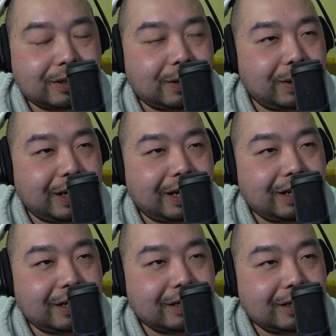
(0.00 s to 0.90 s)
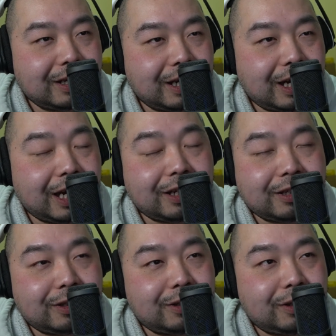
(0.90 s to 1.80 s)
So, yeah, I
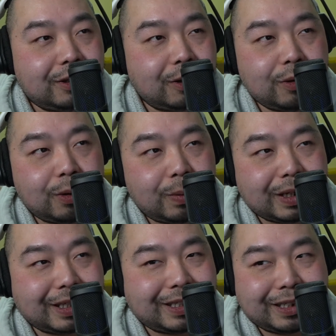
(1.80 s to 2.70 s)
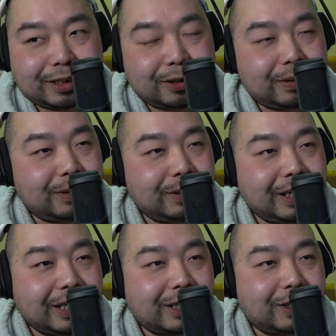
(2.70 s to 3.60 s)
don't know what this is, so
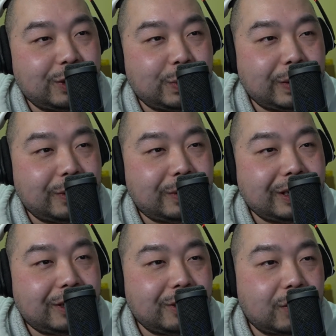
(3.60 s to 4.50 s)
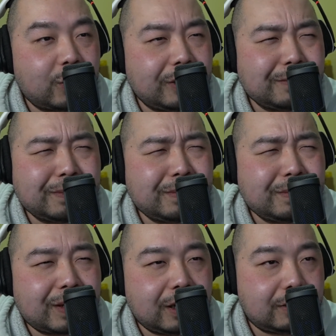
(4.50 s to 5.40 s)
let's do it. One, two, three,
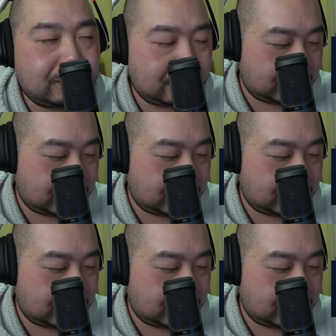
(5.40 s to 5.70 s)
go.